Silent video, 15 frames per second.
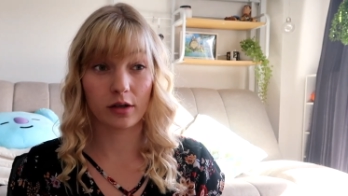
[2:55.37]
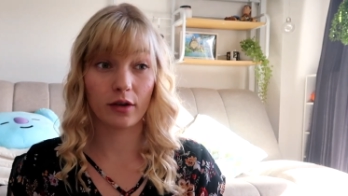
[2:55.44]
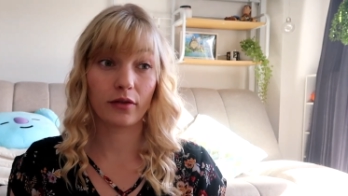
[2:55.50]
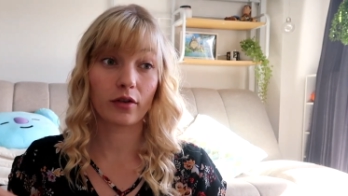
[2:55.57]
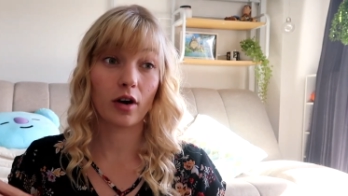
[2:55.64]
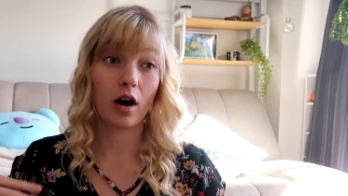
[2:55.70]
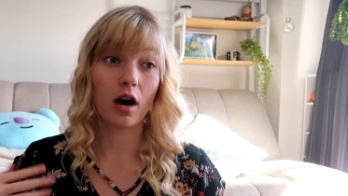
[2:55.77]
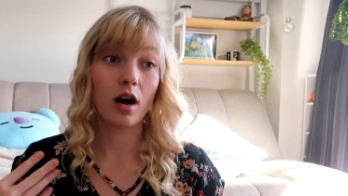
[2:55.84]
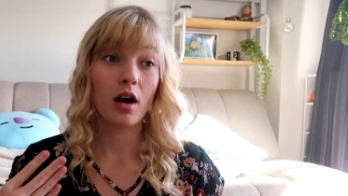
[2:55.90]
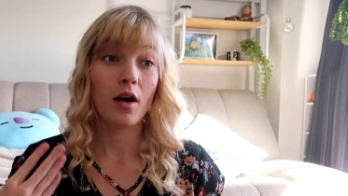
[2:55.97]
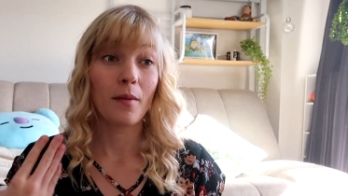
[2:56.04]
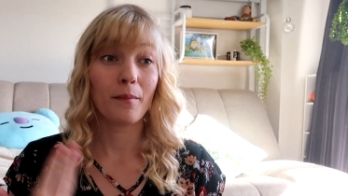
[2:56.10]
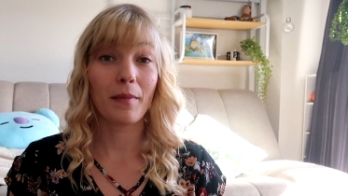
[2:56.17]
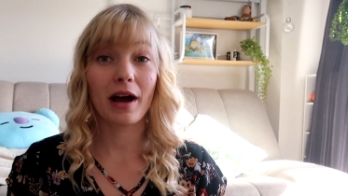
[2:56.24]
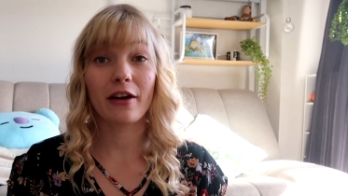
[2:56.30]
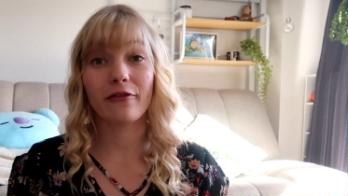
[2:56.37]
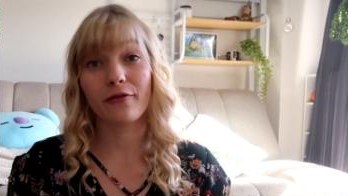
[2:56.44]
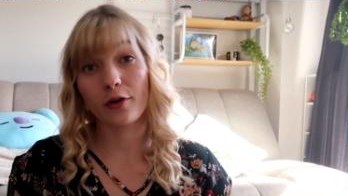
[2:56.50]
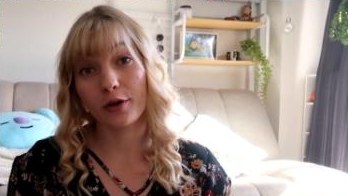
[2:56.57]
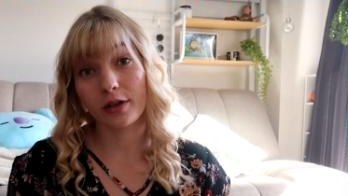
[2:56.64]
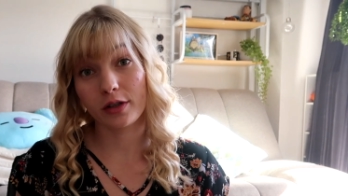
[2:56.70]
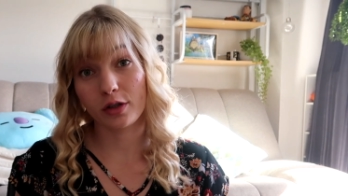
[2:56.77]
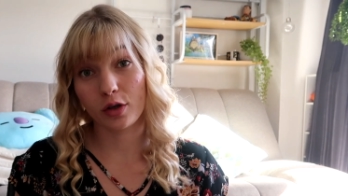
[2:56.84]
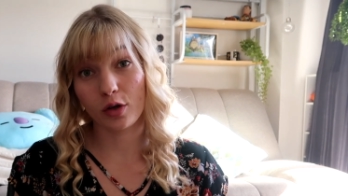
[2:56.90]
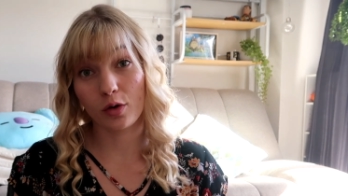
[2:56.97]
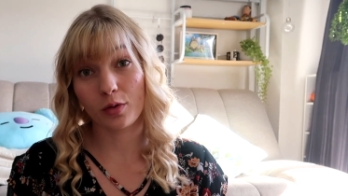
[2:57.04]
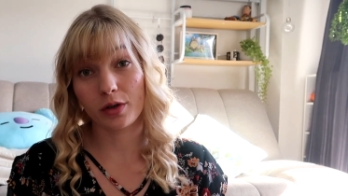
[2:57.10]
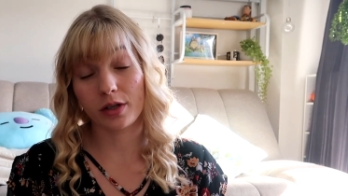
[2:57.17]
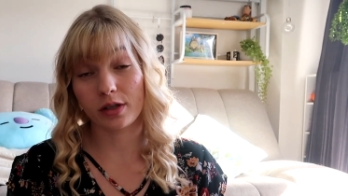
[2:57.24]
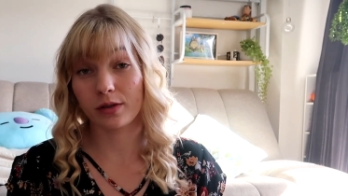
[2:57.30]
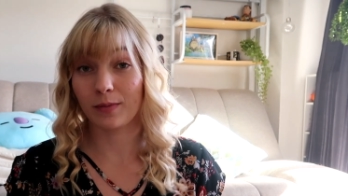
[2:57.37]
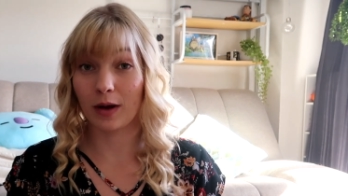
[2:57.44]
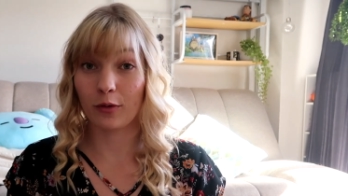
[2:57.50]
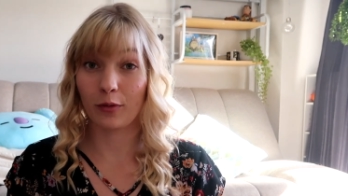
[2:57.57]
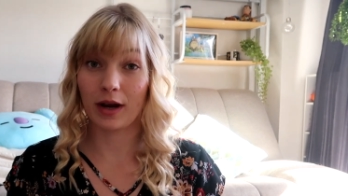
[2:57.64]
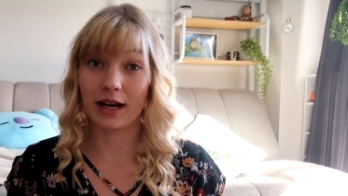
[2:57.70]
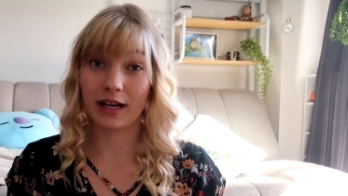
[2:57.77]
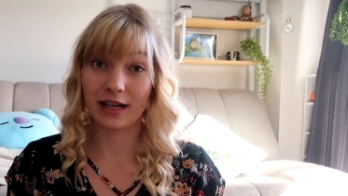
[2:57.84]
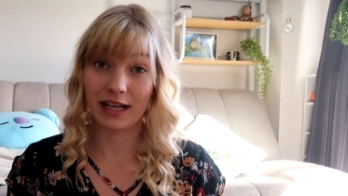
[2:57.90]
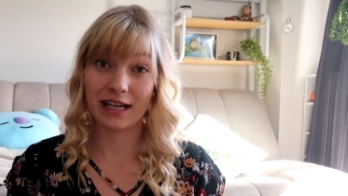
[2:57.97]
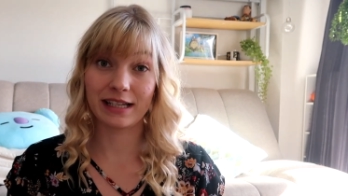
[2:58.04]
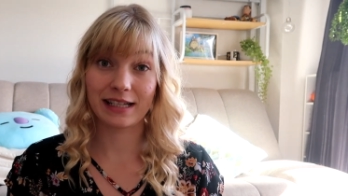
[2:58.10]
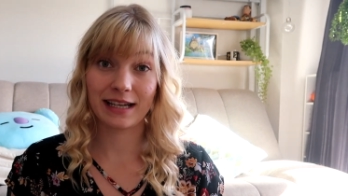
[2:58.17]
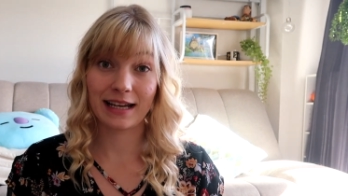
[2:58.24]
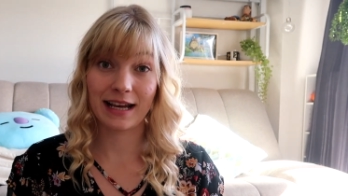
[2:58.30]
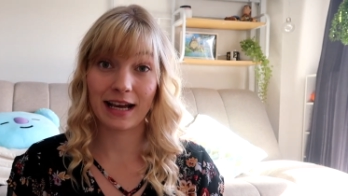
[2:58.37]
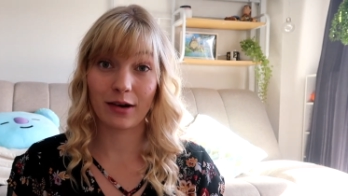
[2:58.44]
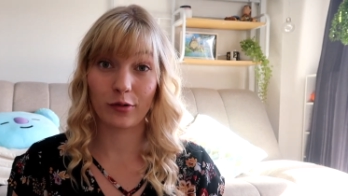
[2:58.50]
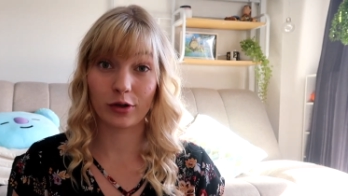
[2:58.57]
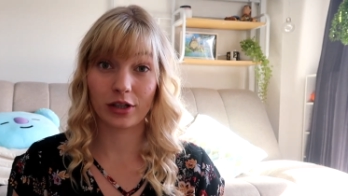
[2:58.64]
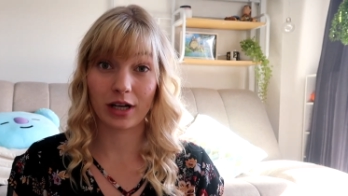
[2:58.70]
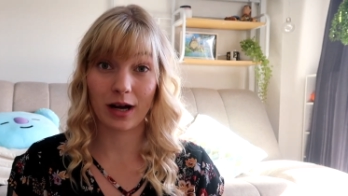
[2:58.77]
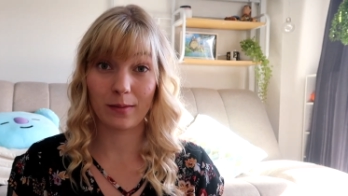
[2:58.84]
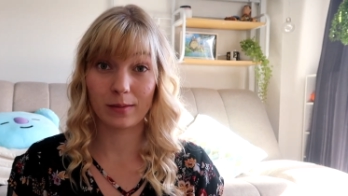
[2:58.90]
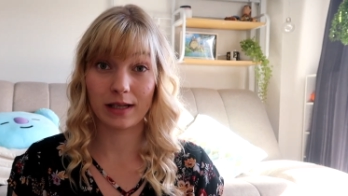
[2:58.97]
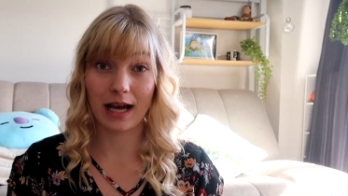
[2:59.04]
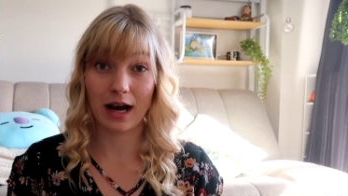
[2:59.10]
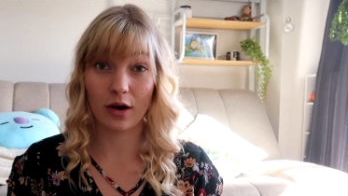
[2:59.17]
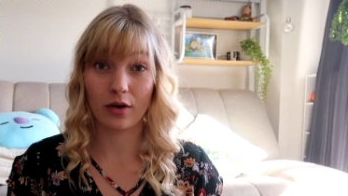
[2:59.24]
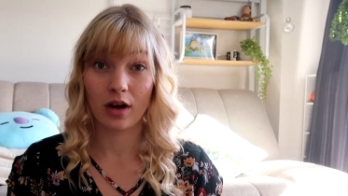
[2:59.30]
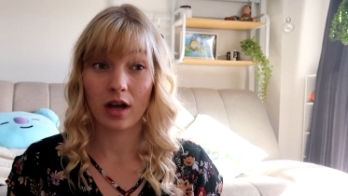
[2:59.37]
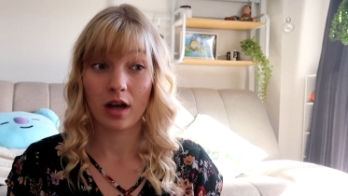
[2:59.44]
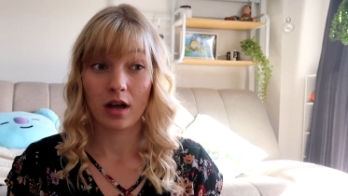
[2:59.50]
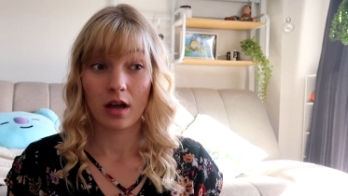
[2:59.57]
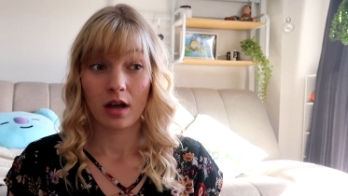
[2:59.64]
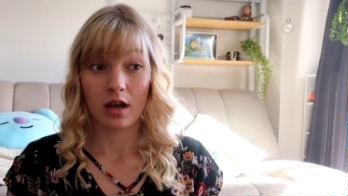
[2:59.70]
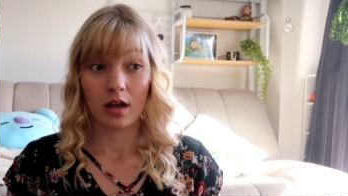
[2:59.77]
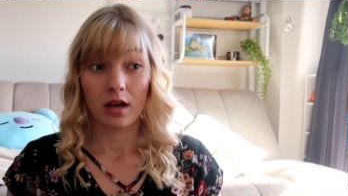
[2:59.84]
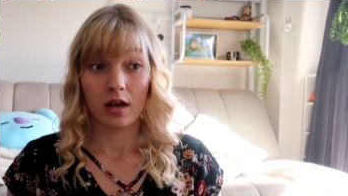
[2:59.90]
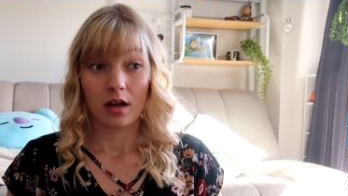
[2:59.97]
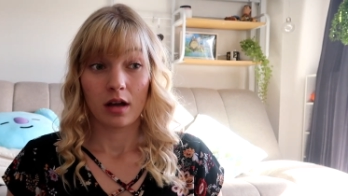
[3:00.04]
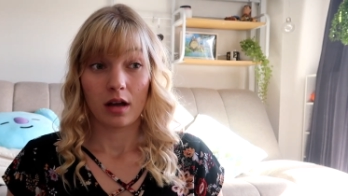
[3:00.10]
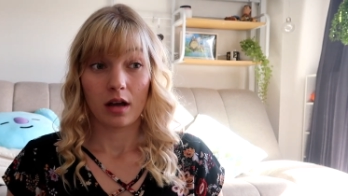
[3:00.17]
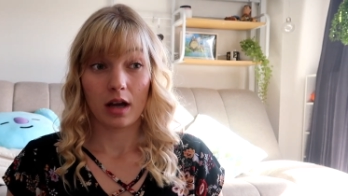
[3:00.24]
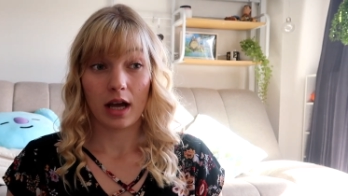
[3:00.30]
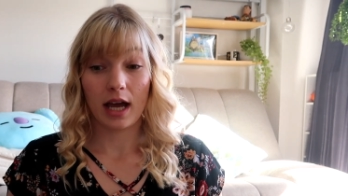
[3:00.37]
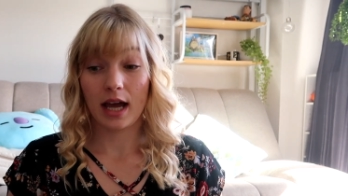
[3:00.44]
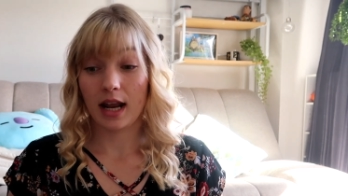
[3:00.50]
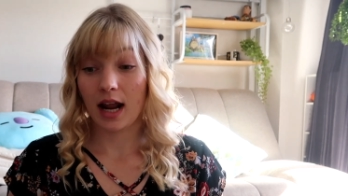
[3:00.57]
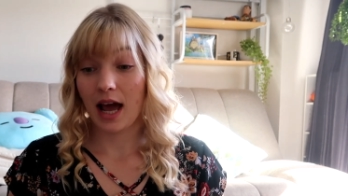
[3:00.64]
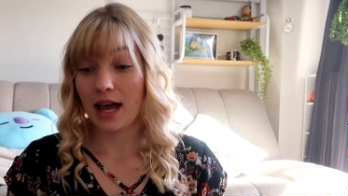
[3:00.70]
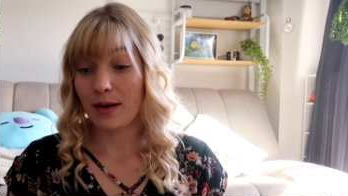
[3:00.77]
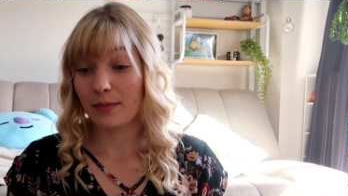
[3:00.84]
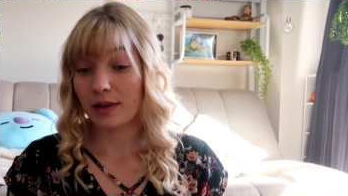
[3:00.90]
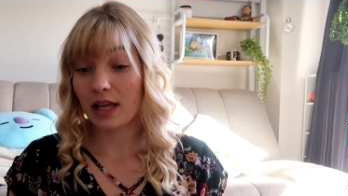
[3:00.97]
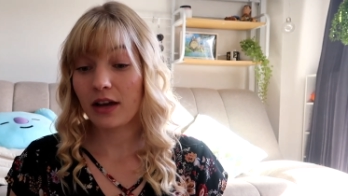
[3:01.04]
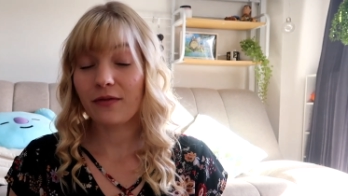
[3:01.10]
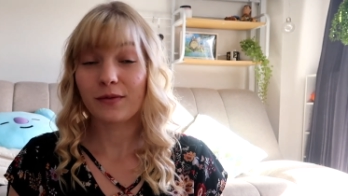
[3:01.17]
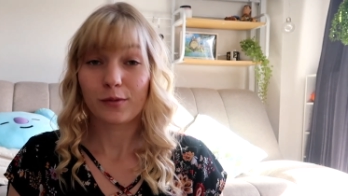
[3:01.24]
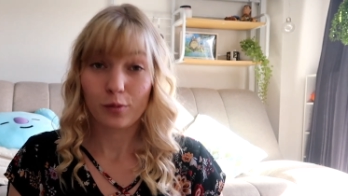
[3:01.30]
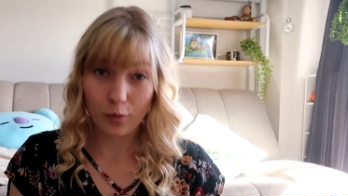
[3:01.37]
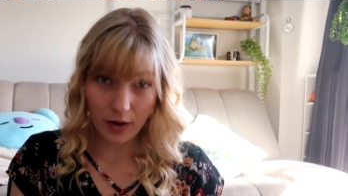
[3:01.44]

You've got my 42, which is my rent and internet, which comes out. And I am left